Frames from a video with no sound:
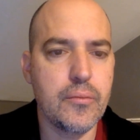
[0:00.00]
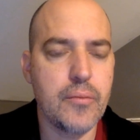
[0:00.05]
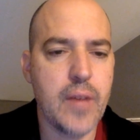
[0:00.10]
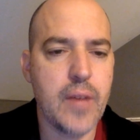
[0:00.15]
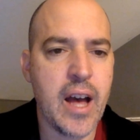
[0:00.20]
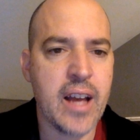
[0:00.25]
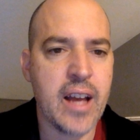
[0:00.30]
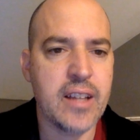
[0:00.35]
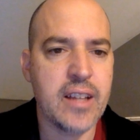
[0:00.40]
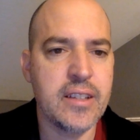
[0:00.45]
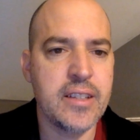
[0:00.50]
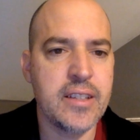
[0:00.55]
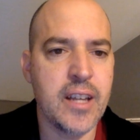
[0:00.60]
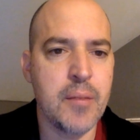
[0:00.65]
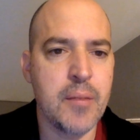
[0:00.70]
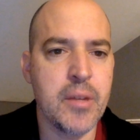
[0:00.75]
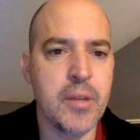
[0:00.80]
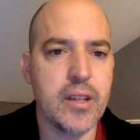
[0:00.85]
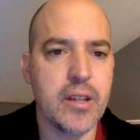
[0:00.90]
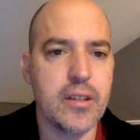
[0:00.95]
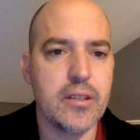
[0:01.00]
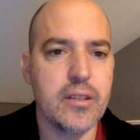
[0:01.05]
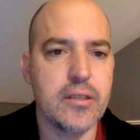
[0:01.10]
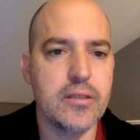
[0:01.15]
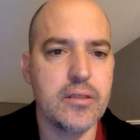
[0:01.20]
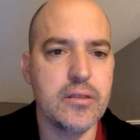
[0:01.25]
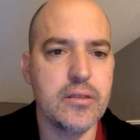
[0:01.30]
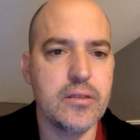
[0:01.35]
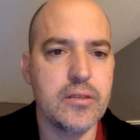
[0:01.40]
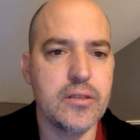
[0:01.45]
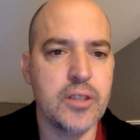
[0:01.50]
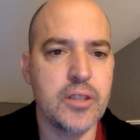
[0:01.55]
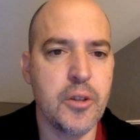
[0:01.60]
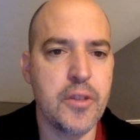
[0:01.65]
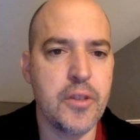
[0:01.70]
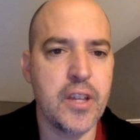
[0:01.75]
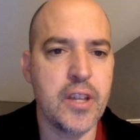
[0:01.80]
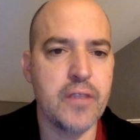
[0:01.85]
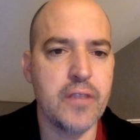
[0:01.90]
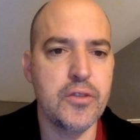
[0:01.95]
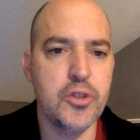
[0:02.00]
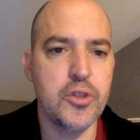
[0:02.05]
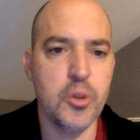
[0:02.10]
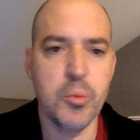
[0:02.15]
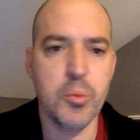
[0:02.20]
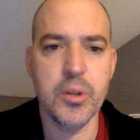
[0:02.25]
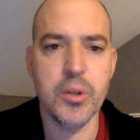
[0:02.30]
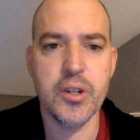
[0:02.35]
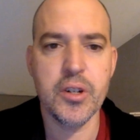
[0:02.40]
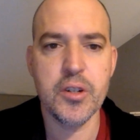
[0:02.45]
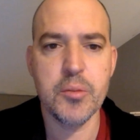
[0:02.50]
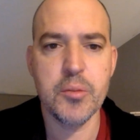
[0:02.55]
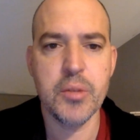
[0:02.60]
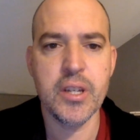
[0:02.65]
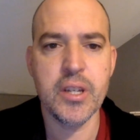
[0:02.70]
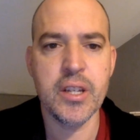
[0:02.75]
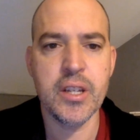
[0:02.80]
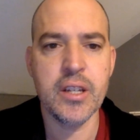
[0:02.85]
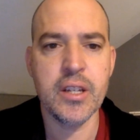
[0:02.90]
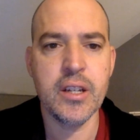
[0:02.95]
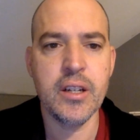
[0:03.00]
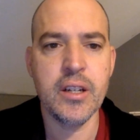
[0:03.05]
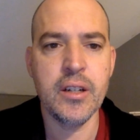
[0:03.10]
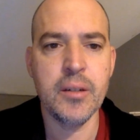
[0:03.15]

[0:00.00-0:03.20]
Academic. You think of Jupiter as being,